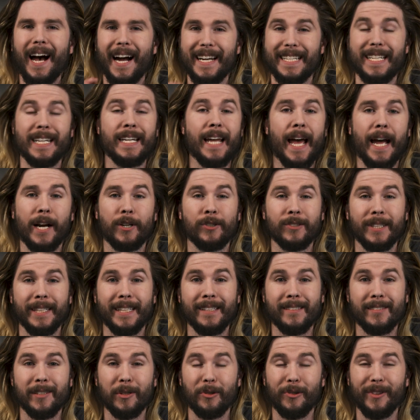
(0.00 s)
I didn't actually
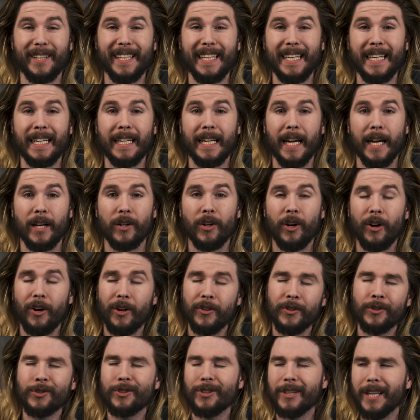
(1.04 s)
consider the ink at all,
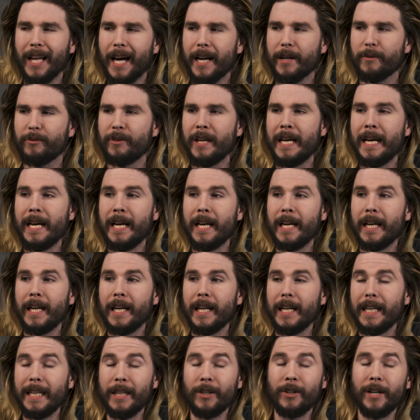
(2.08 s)
and there's a lot of
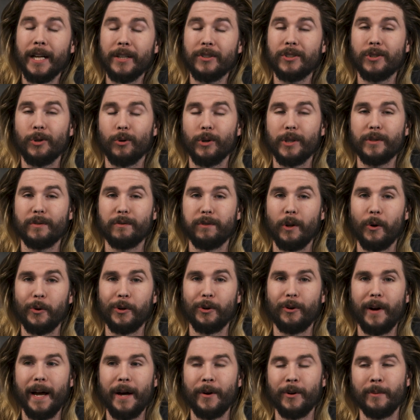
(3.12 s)
internet stories floating
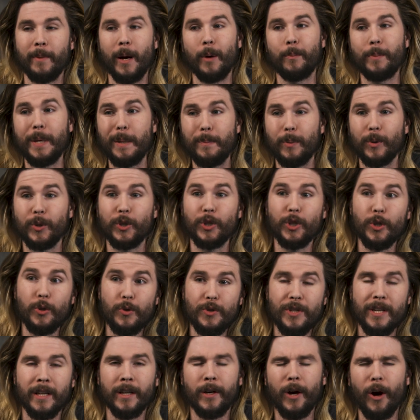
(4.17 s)
around about people
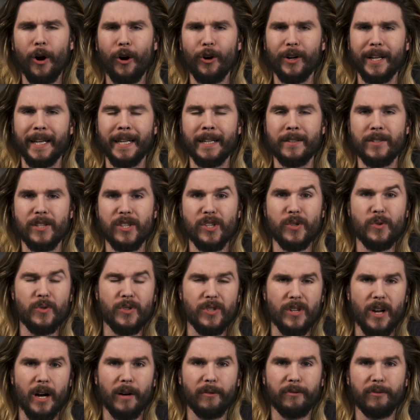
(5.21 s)
using card ink to do
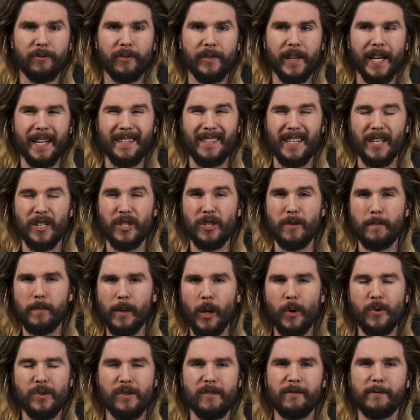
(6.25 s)
stuff that's
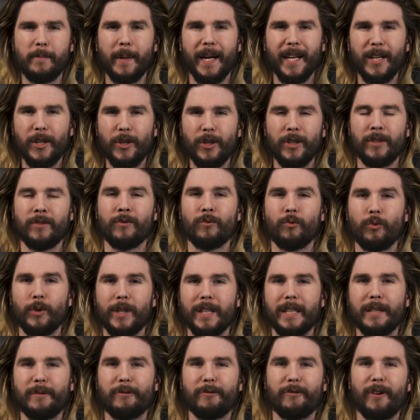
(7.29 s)
explosive, but I couldn't
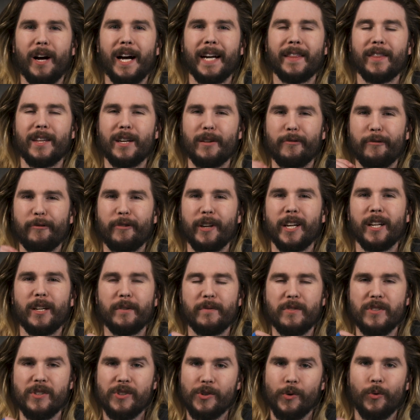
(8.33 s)
really find the
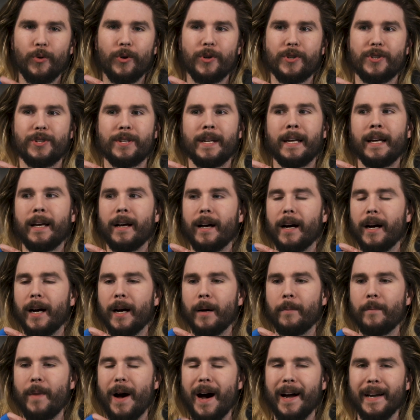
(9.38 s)
definitive source
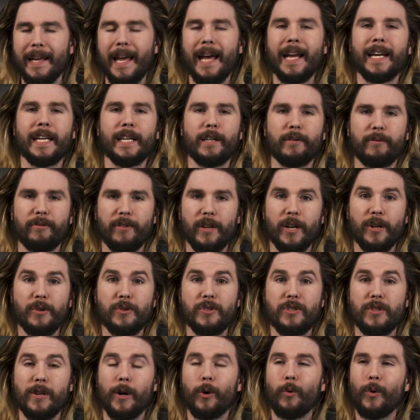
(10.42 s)
on any of
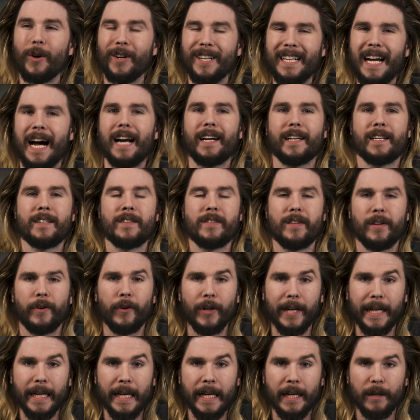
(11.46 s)
those, so we're not
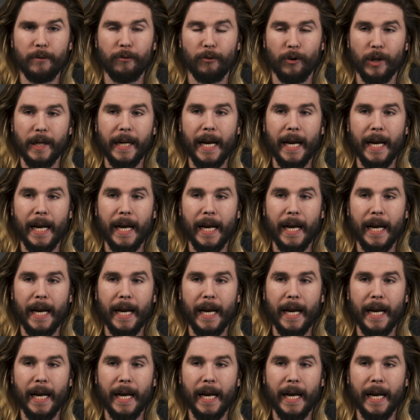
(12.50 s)
considering ink for